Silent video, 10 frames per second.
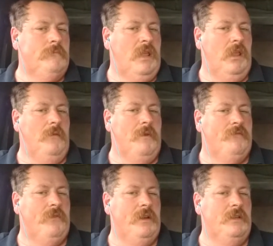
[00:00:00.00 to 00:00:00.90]
Hello,
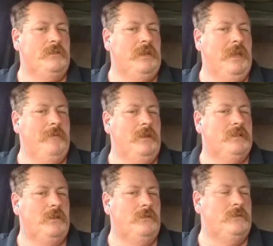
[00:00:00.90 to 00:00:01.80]
my friends, gaming
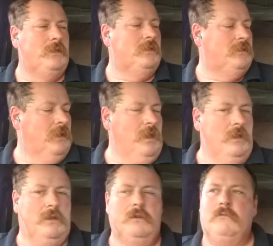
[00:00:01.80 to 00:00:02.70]
associates,
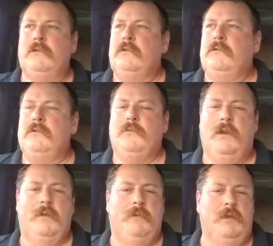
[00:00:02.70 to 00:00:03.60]
gurus,
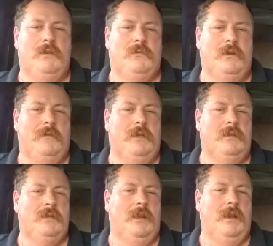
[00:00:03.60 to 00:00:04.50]

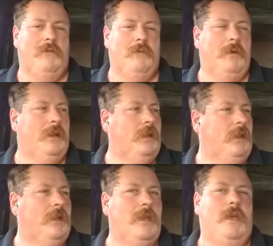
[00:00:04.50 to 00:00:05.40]
wannabes, and
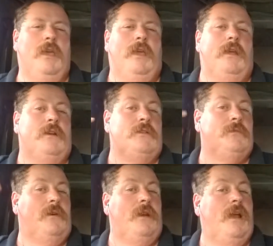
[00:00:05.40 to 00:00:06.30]
everybody. Here's
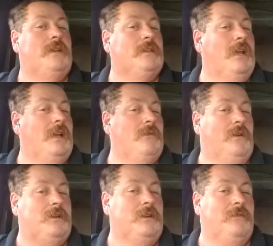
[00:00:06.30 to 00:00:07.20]
one. I just got done
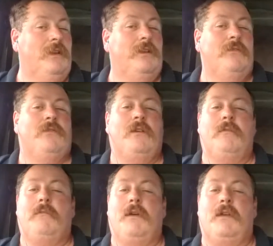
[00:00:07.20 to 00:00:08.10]
watching a video
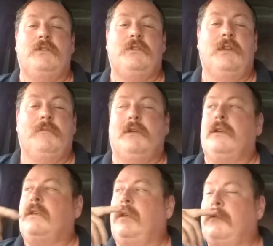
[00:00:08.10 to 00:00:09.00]
from GM
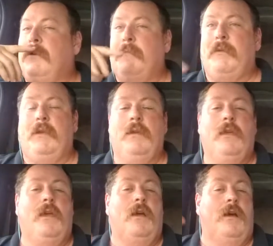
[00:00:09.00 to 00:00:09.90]
Grumpy
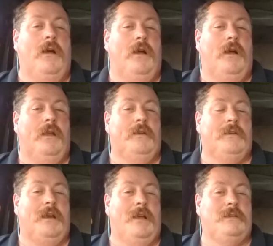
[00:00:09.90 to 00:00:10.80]
on
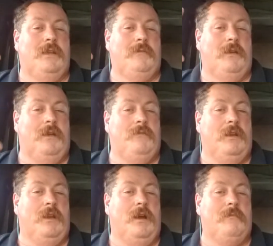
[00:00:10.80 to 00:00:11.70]
the concept of
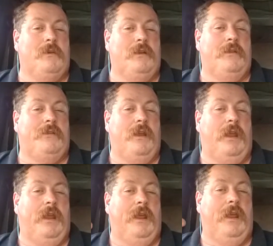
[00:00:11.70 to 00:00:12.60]
encumbrance
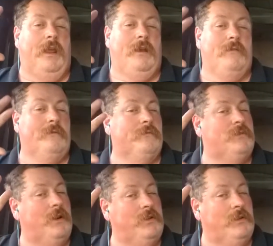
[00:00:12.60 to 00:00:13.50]
and
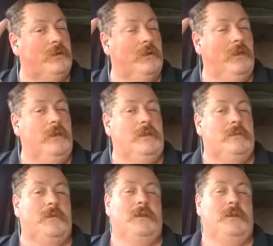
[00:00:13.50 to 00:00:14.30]
treasure. It's,